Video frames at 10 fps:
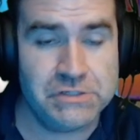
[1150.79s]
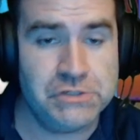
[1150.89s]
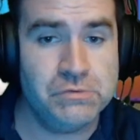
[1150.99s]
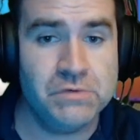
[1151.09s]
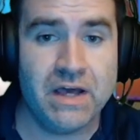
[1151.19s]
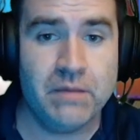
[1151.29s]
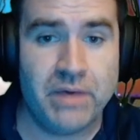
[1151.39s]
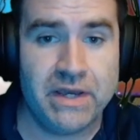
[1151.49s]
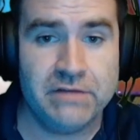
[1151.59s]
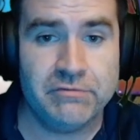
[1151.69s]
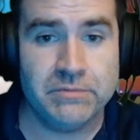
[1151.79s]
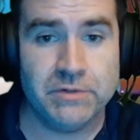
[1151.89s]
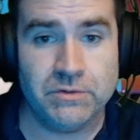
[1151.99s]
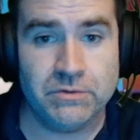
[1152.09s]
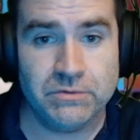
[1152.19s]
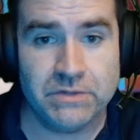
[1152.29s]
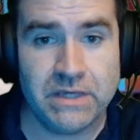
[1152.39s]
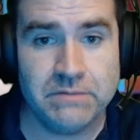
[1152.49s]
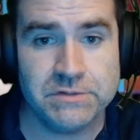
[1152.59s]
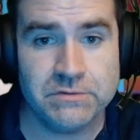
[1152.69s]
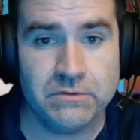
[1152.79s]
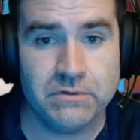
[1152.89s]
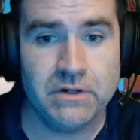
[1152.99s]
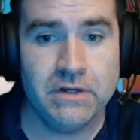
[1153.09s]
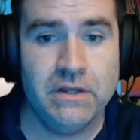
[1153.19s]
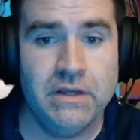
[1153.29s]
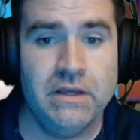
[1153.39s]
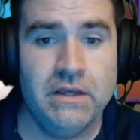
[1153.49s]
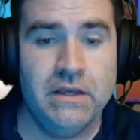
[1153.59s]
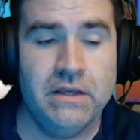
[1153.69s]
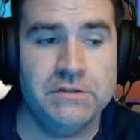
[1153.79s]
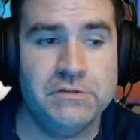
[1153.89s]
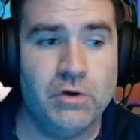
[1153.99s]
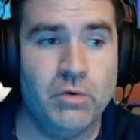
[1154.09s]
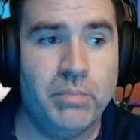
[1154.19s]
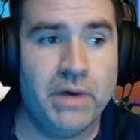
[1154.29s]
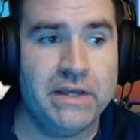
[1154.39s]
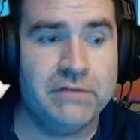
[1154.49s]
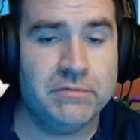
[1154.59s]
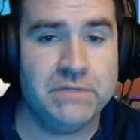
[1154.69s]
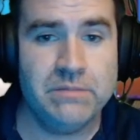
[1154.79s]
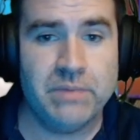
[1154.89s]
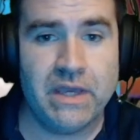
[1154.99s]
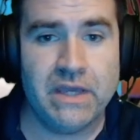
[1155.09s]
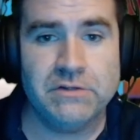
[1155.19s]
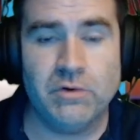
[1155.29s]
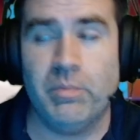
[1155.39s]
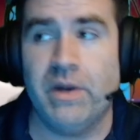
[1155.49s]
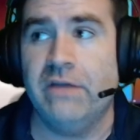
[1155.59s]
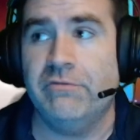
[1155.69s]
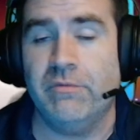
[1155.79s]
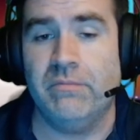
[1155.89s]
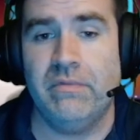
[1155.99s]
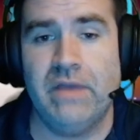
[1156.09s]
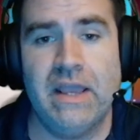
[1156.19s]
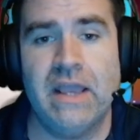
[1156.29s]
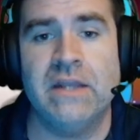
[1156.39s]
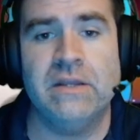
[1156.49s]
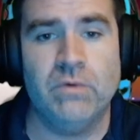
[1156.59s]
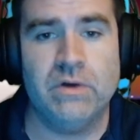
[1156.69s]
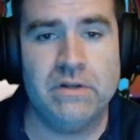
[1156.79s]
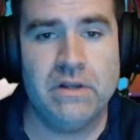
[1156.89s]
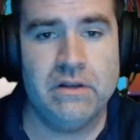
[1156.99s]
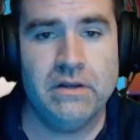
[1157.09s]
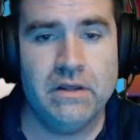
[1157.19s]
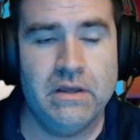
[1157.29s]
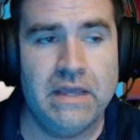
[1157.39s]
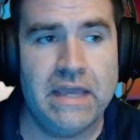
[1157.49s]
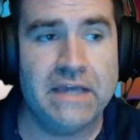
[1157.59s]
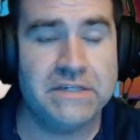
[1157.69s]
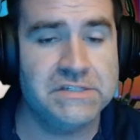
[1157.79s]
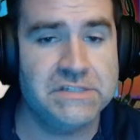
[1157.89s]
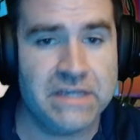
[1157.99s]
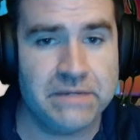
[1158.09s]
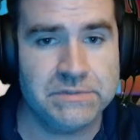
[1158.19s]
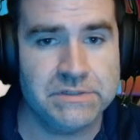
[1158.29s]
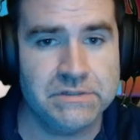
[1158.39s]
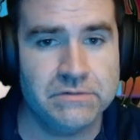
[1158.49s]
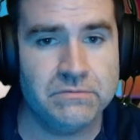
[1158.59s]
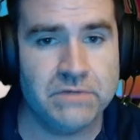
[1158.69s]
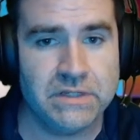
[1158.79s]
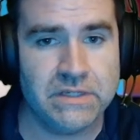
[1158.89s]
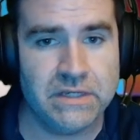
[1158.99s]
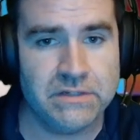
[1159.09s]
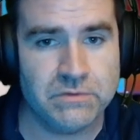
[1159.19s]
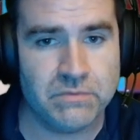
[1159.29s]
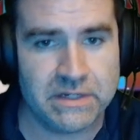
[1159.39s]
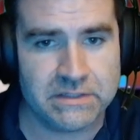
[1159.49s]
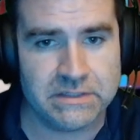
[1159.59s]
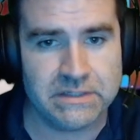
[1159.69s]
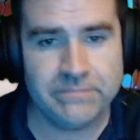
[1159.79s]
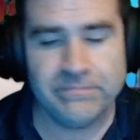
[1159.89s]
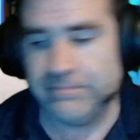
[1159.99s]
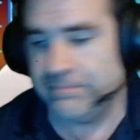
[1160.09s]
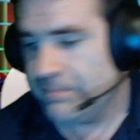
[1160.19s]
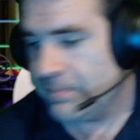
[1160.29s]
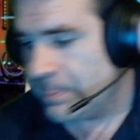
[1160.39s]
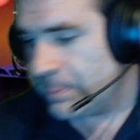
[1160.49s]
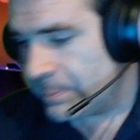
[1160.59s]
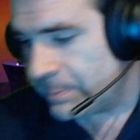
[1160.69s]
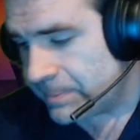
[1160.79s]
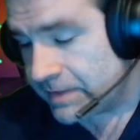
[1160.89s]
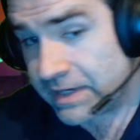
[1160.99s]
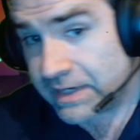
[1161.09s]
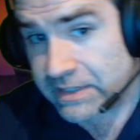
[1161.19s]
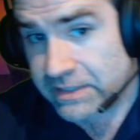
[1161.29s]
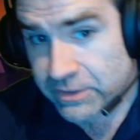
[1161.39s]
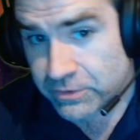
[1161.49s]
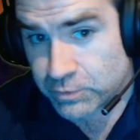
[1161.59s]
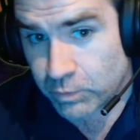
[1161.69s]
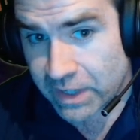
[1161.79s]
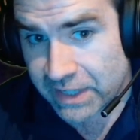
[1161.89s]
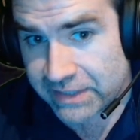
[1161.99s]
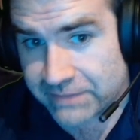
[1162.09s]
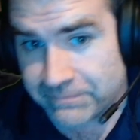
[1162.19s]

Do not buy it from your local game store. Don't buy it from eBay. Don't buy it from anyone except Renegade directly. Here's why.